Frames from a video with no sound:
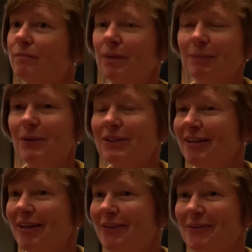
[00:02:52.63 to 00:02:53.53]
People want to
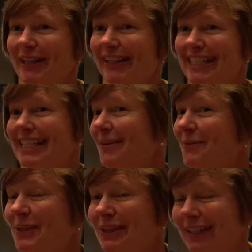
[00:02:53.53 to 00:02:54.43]
know, well, is that
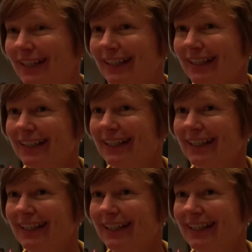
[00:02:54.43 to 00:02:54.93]
working?